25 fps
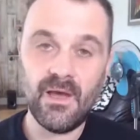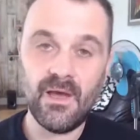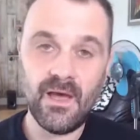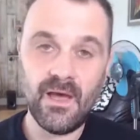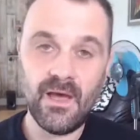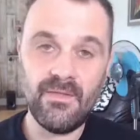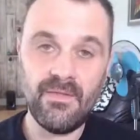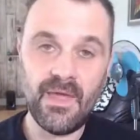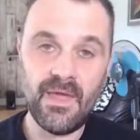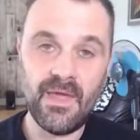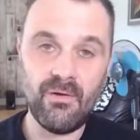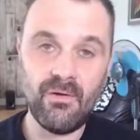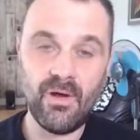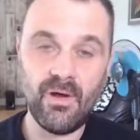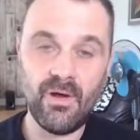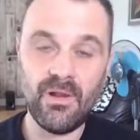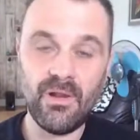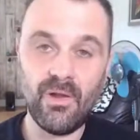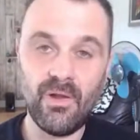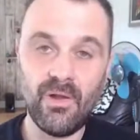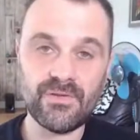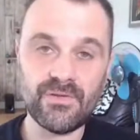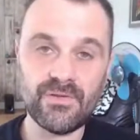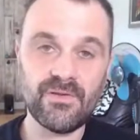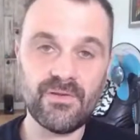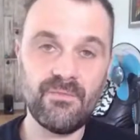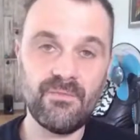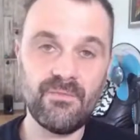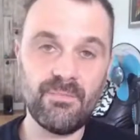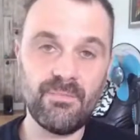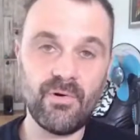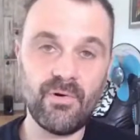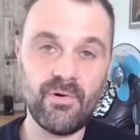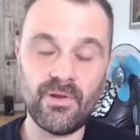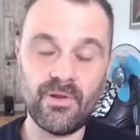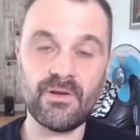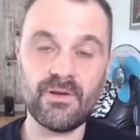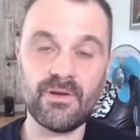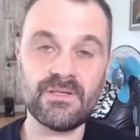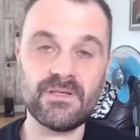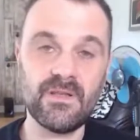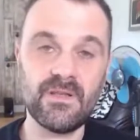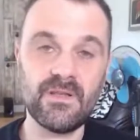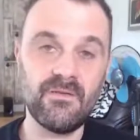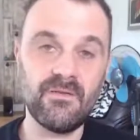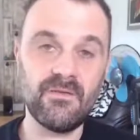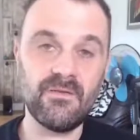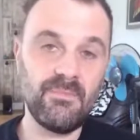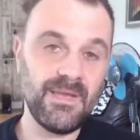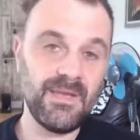And there are lots of products
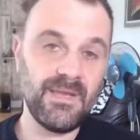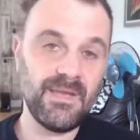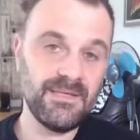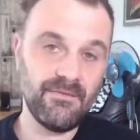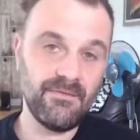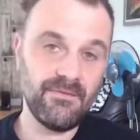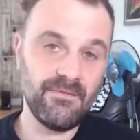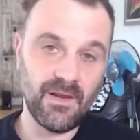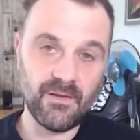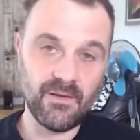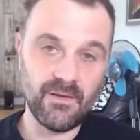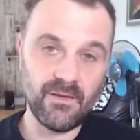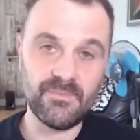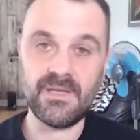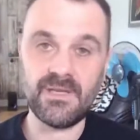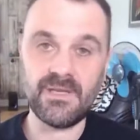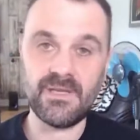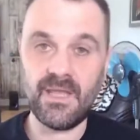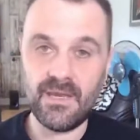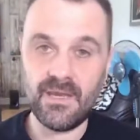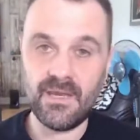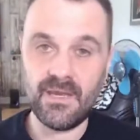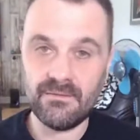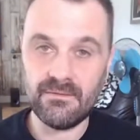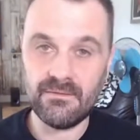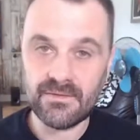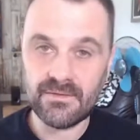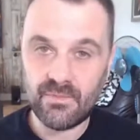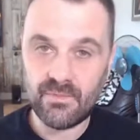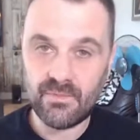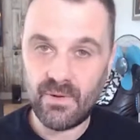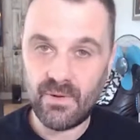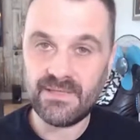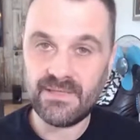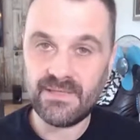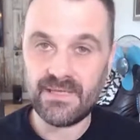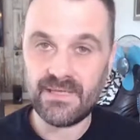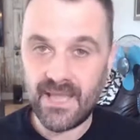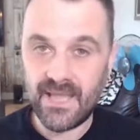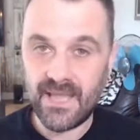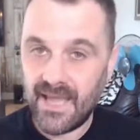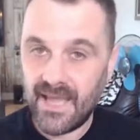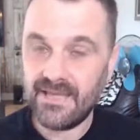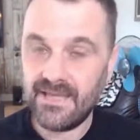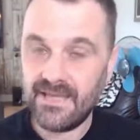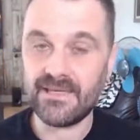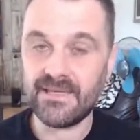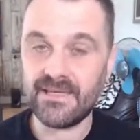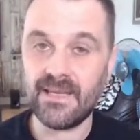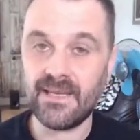that have been developed in
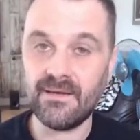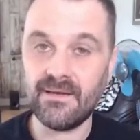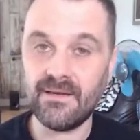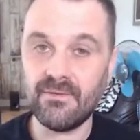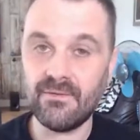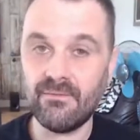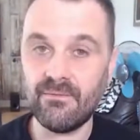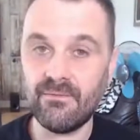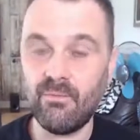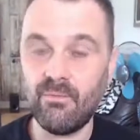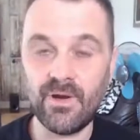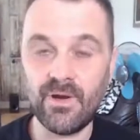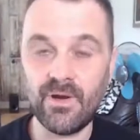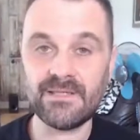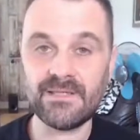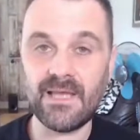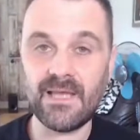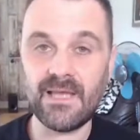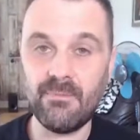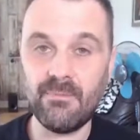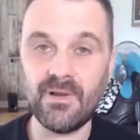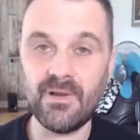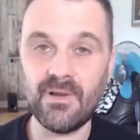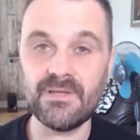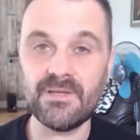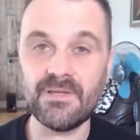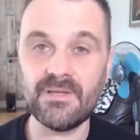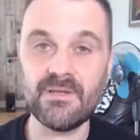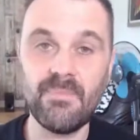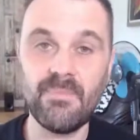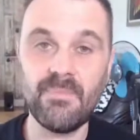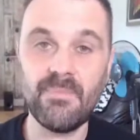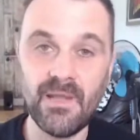2018. One example is the